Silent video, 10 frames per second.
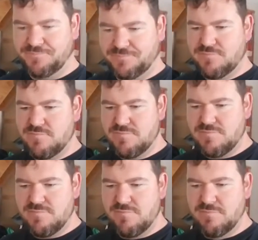
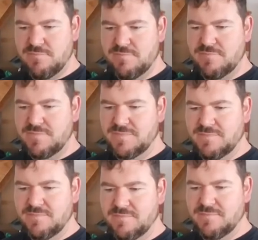
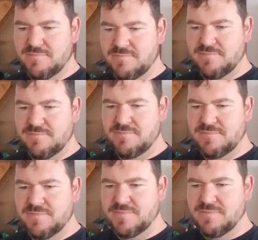
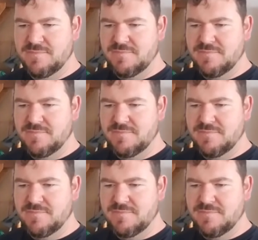Nothing is said.